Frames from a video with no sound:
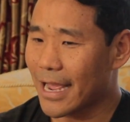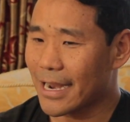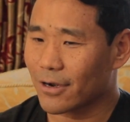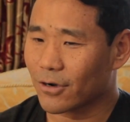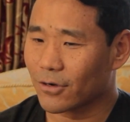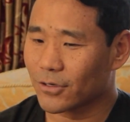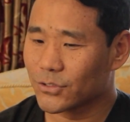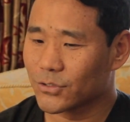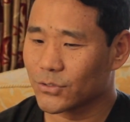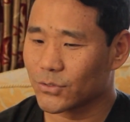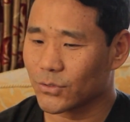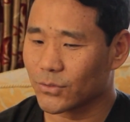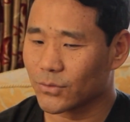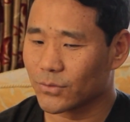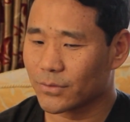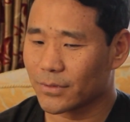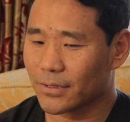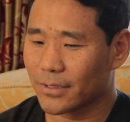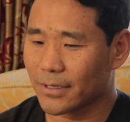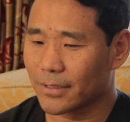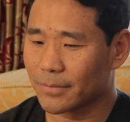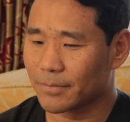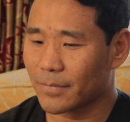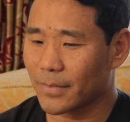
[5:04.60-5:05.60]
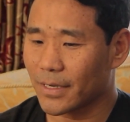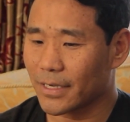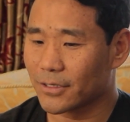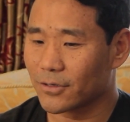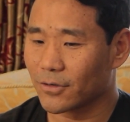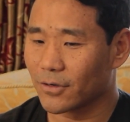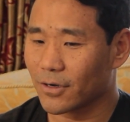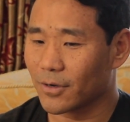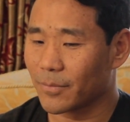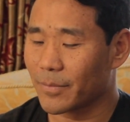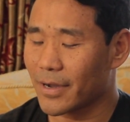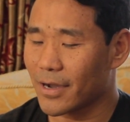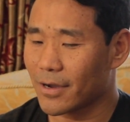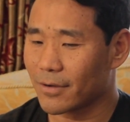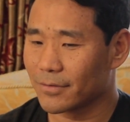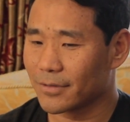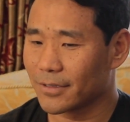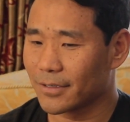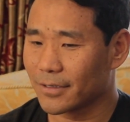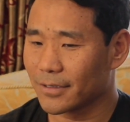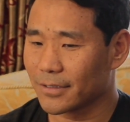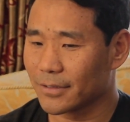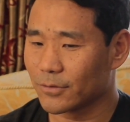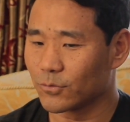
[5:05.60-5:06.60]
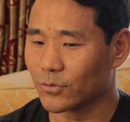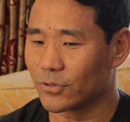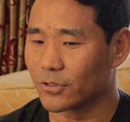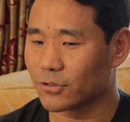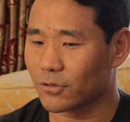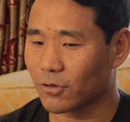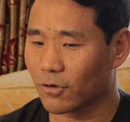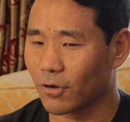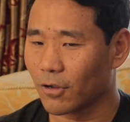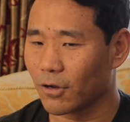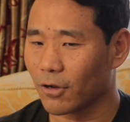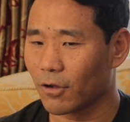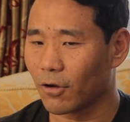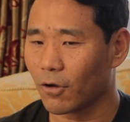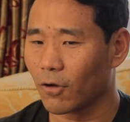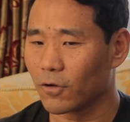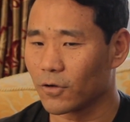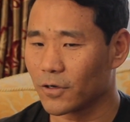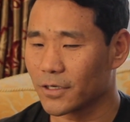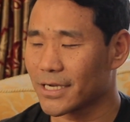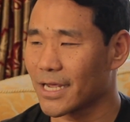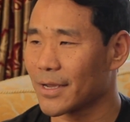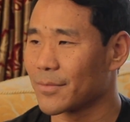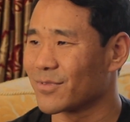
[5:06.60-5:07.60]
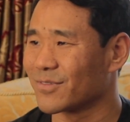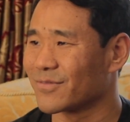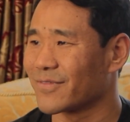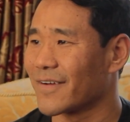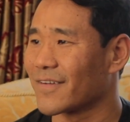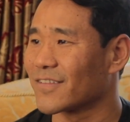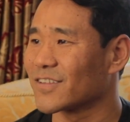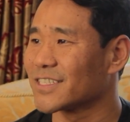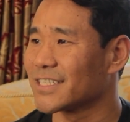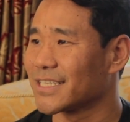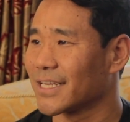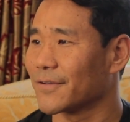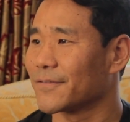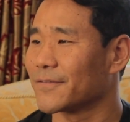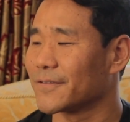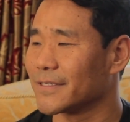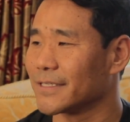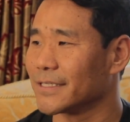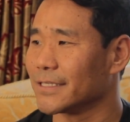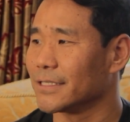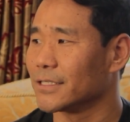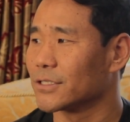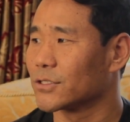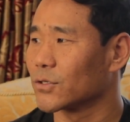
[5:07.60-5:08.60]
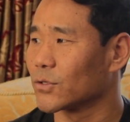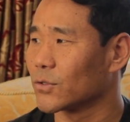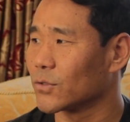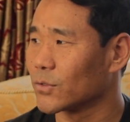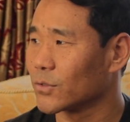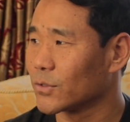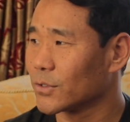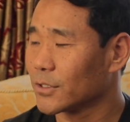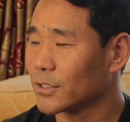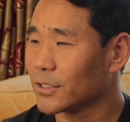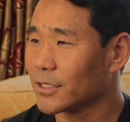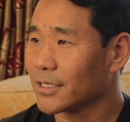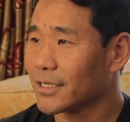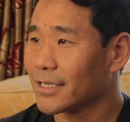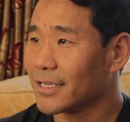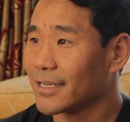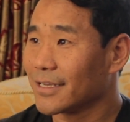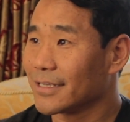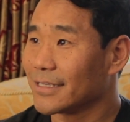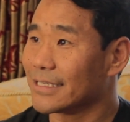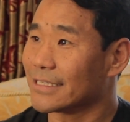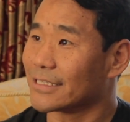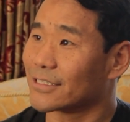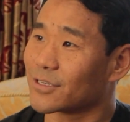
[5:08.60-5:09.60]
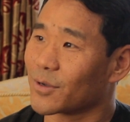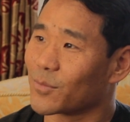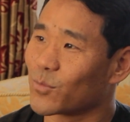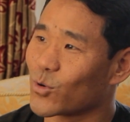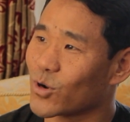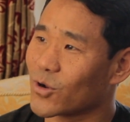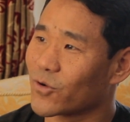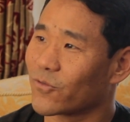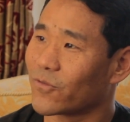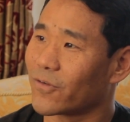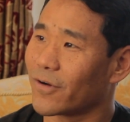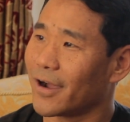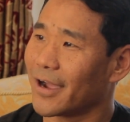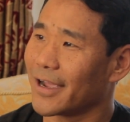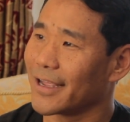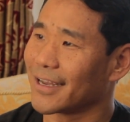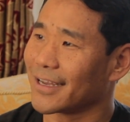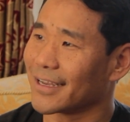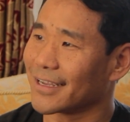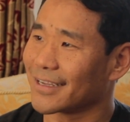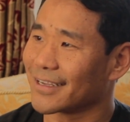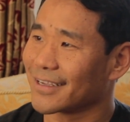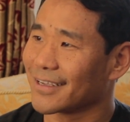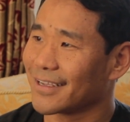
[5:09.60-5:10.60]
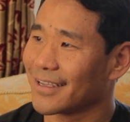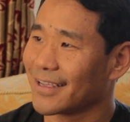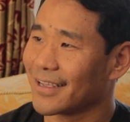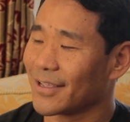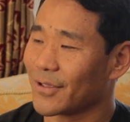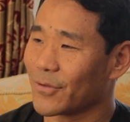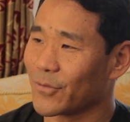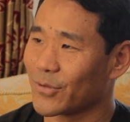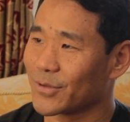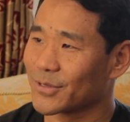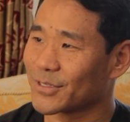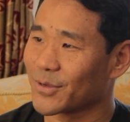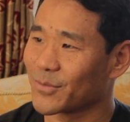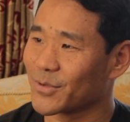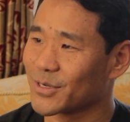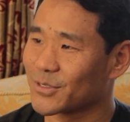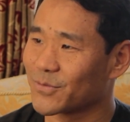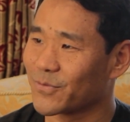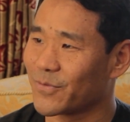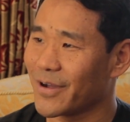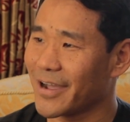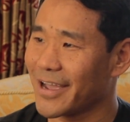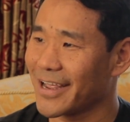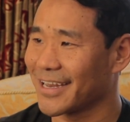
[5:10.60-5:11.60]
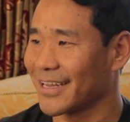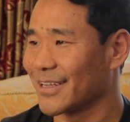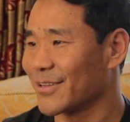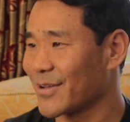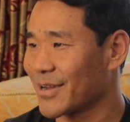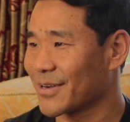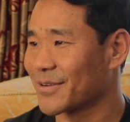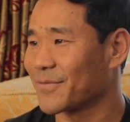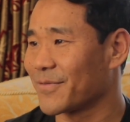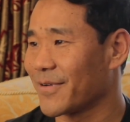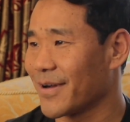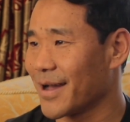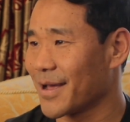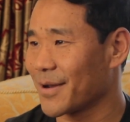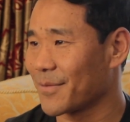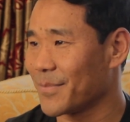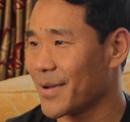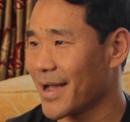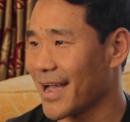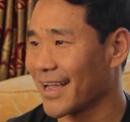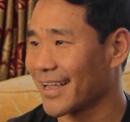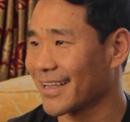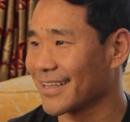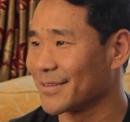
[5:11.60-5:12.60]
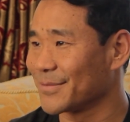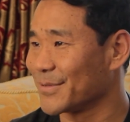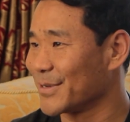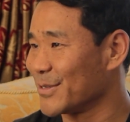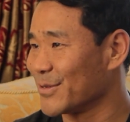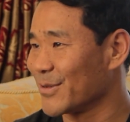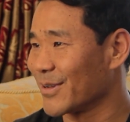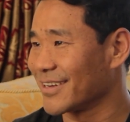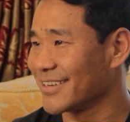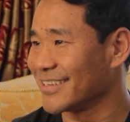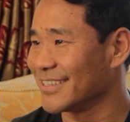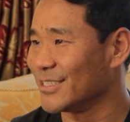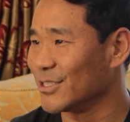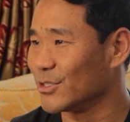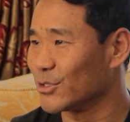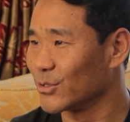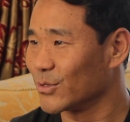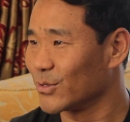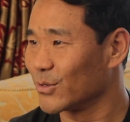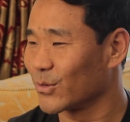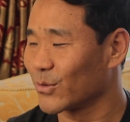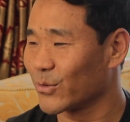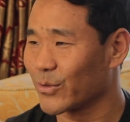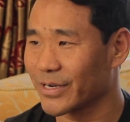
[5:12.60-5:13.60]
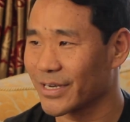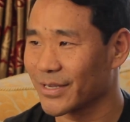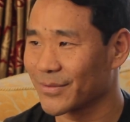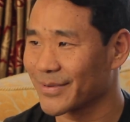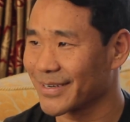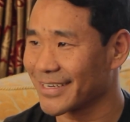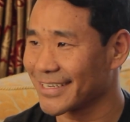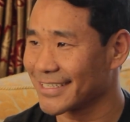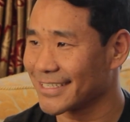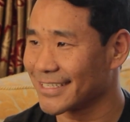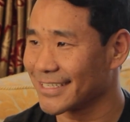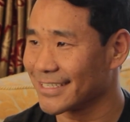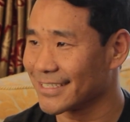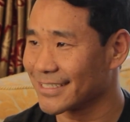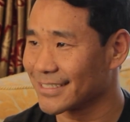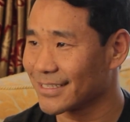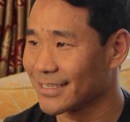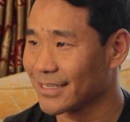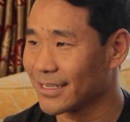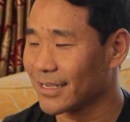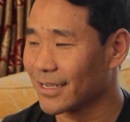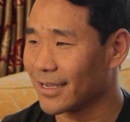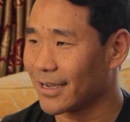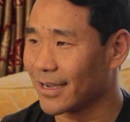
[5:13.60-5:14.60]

And also, I thought about we call all the time about safety. So, is someone firing? If someone's firing, you have to fire back, even if you are injured or whatever it is.